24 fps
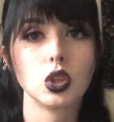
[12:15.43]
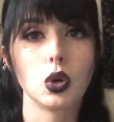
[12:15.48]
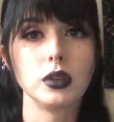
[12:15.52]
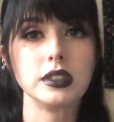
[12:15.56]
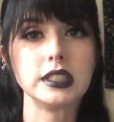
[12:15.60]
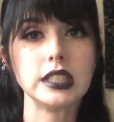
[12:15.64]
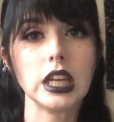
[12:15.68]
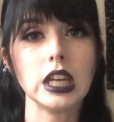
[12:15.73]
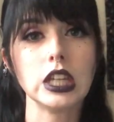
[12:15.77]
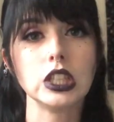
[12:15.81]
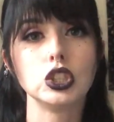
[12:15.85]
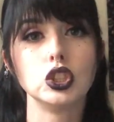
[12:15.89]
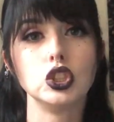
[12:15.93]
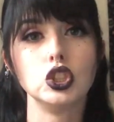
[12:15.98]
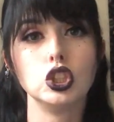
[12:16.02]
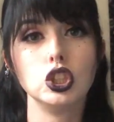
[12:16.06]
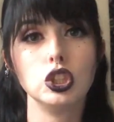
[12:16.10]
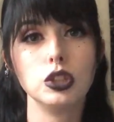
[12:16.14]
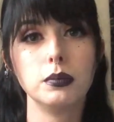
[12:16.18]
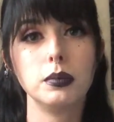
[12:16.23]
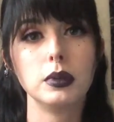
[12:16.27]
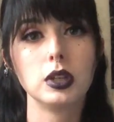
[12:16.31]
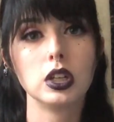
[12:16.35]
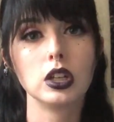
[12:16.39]
So it takes
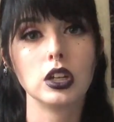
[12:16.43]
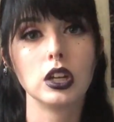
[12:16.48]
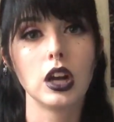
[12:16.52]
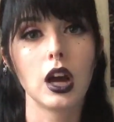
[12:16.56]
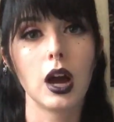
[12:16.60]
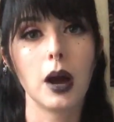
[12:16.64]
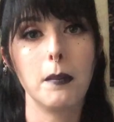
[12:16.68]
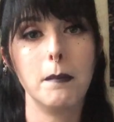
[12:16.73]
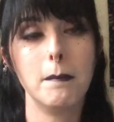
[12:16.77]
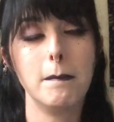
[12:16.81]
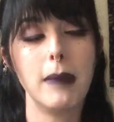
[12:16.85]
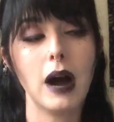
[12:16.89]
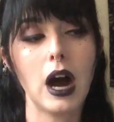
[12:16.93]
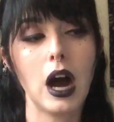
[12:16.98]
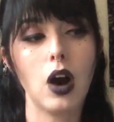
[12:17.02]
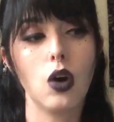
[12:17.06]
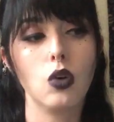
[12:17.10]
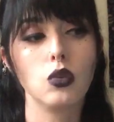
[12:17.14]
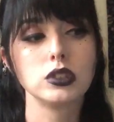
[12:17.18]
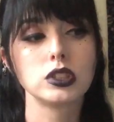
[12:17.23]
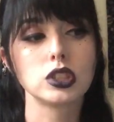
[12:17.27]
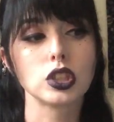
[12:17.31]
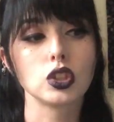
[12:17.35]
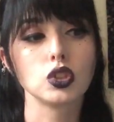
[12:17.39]
Jupiter
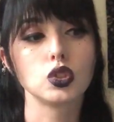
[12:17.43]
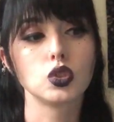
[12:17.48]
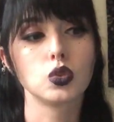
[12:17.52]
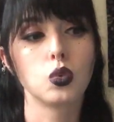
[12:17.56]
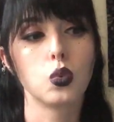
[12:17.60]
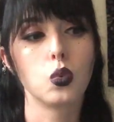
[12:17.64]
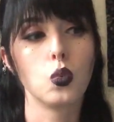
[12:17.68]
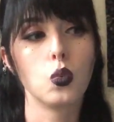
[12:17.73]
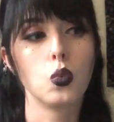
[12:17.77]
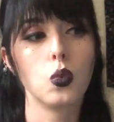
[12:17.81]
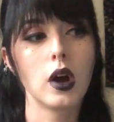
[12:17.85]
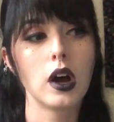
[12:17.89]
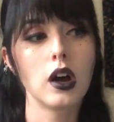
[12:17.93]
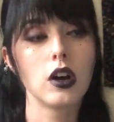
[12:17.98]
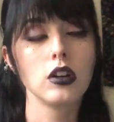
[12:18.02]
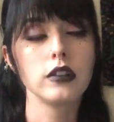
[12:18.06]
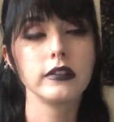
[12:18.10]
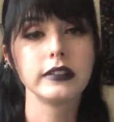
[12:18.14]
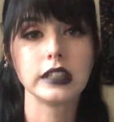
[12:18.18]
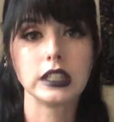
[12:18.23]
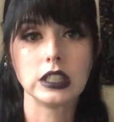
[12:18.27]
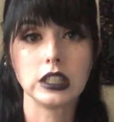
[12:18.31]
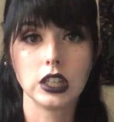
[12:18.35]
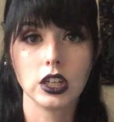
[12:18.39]
about
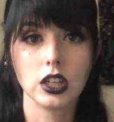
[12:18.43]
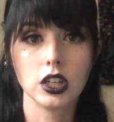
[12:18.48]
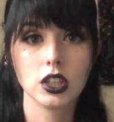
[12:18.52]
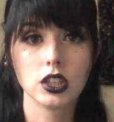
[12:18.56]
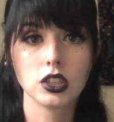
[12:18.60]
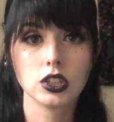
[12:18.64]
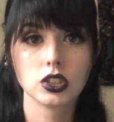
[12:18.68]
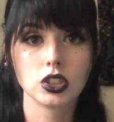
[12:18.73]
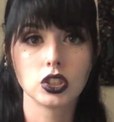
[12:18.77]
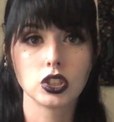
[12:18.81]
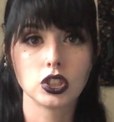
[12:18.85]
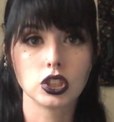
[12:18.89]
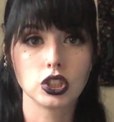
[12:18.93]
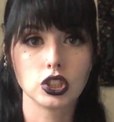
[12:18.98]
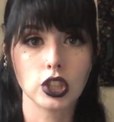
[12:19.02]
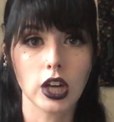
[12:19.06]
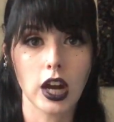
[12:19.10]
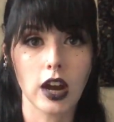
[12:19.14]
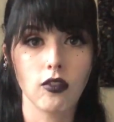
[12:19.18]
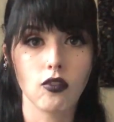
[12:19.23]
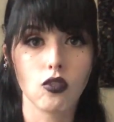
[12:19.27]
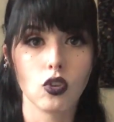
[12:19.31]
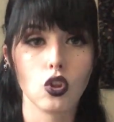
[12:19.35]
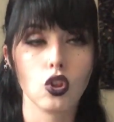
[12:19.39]
12 years to
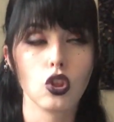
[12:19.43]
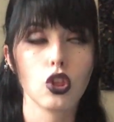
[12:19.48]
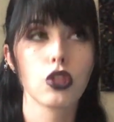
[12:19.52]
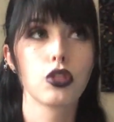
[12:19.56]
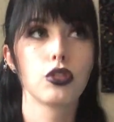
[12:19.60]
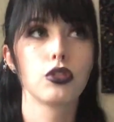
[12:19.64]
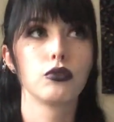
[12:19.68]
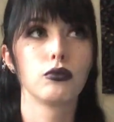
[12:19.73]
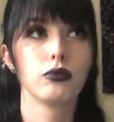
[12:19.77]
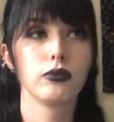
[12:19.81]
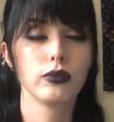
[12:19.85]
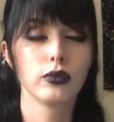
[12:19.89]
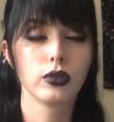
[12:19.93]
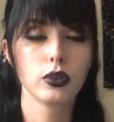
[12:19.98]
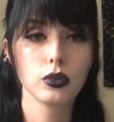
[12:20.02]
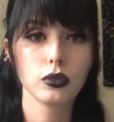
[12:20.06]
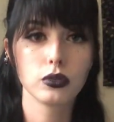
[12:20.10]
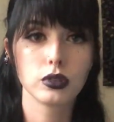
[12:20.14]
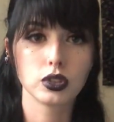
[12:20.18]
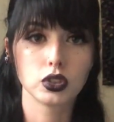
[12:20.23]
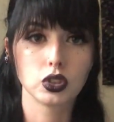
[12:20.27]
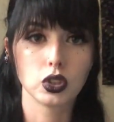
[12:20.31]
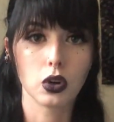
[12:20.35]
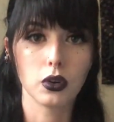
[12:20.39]
travel
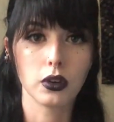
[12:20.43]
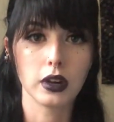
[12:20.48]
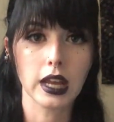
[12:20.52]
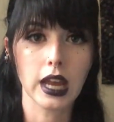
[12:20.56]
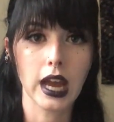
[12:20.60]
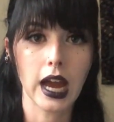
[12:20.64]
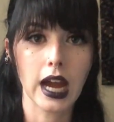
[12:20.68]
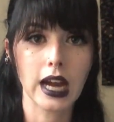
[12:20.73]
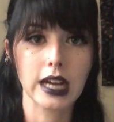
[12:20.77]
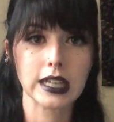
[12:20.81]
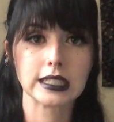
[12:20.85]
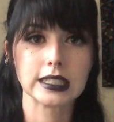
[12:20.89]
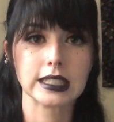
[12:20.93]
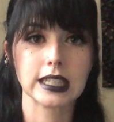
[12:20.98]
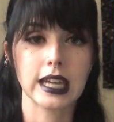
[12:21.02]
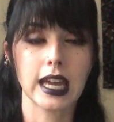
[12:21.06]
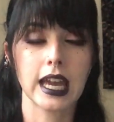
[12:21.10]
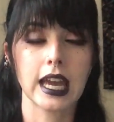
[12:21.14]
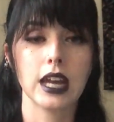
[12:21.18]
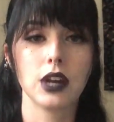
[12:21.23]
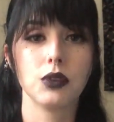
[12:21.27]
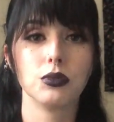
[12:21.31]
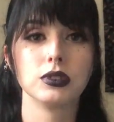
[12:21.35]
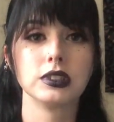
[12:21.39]
through the zodiacs,
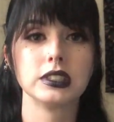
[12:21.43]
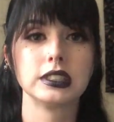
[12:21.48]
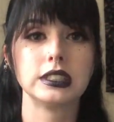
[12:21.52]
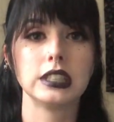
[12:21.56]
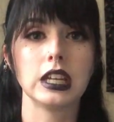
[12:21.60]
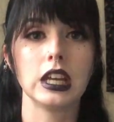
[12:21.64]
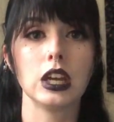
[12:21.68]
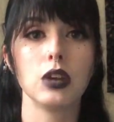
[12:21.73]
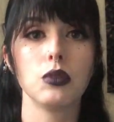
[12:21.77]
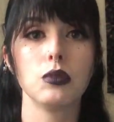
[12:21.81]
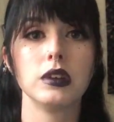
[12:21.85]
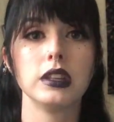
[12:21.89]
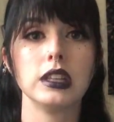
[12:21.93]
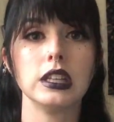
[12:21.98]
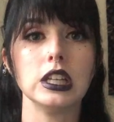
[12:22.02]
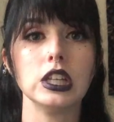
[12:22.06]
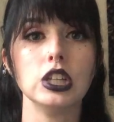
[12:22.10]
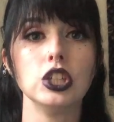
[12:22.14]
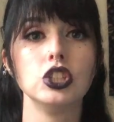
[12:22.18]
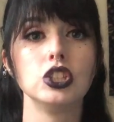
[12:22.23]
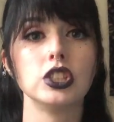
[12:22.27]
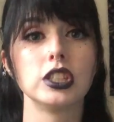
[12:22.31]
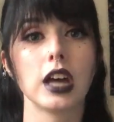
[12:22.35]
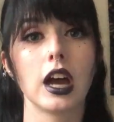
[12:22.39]
and it will stay with
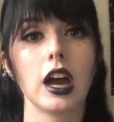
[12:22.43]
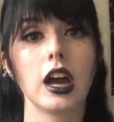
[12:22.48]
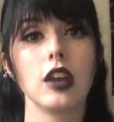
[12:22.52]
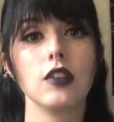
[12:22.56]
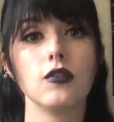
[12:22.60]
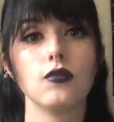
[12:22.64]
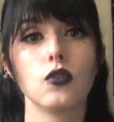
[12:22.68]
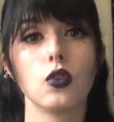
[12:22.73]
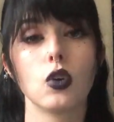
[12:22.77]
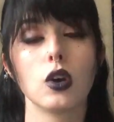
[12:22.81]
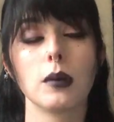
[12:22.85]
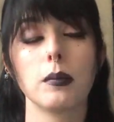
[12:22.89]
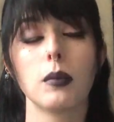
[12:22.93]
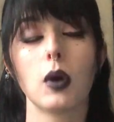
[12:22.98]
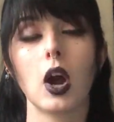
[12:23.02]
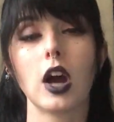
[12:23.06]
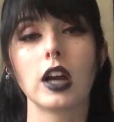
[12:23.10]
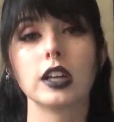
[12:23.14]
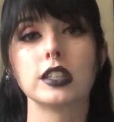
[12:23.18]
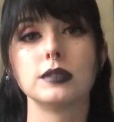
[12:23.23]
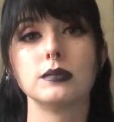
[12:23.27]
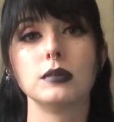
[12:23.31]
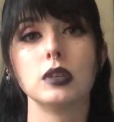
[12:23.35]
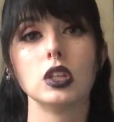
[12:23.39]
each sign for
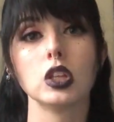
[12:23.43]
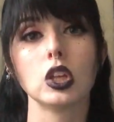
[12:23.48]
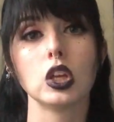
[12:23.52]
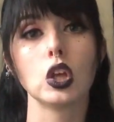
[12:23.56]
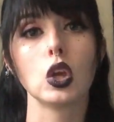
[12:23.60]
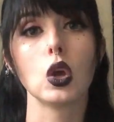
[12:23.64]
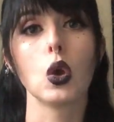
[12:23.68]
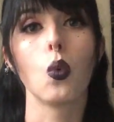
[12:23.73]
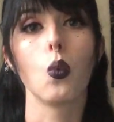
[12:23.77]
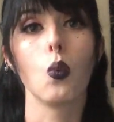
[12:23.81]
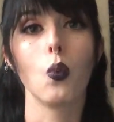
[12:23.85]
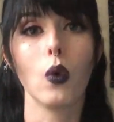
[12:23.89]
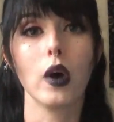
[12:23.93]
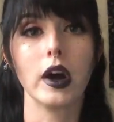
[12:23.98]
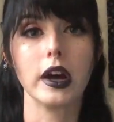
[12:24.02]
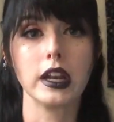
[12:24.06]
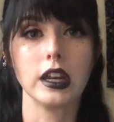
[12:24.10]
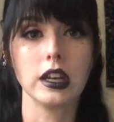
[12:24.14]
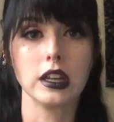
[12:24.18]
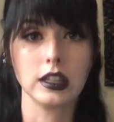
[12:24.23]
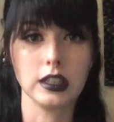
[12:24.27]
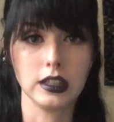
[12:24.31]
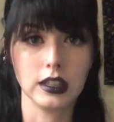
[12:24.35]
approximately 1